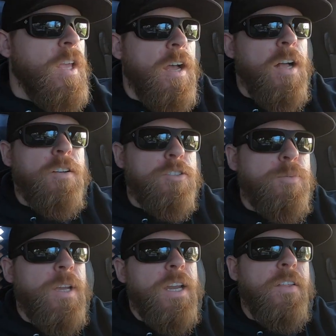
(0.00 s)
yeah, I'll
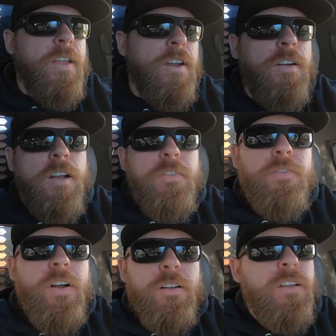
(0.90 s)
explain how that all got
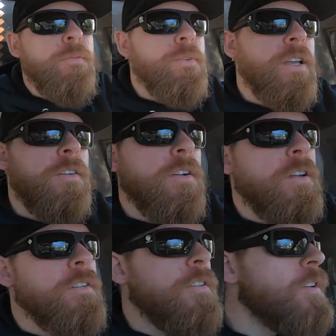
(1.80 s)
fucked up later
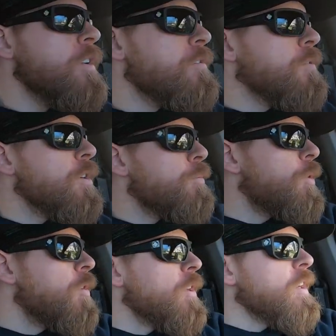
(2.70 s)
on. So we're gonna
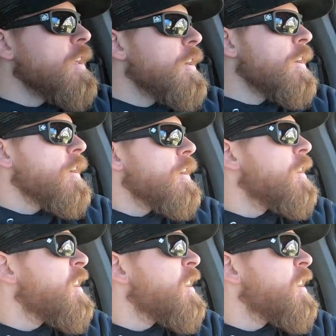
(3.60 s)
pull in here.